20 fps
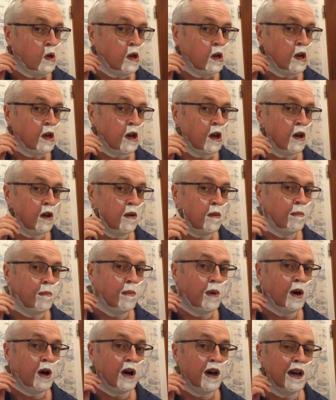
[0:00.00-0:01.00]
You know,
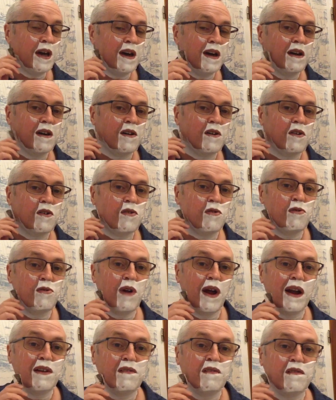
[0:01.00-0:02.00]
my
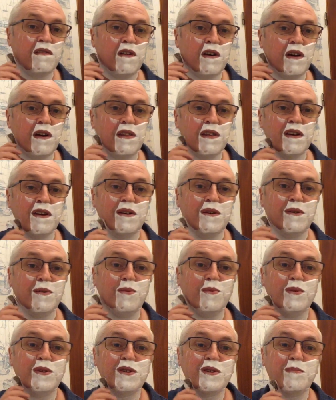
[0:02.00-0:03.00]
grandfather
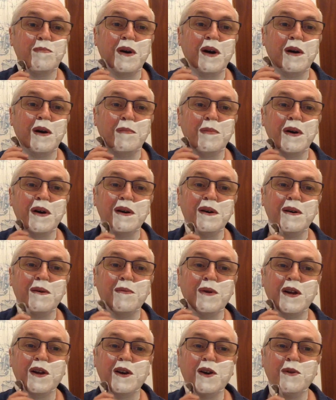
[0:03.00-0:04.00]
was a barber
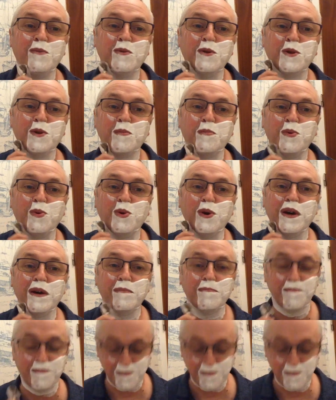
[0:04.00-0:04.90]
when I was a boy.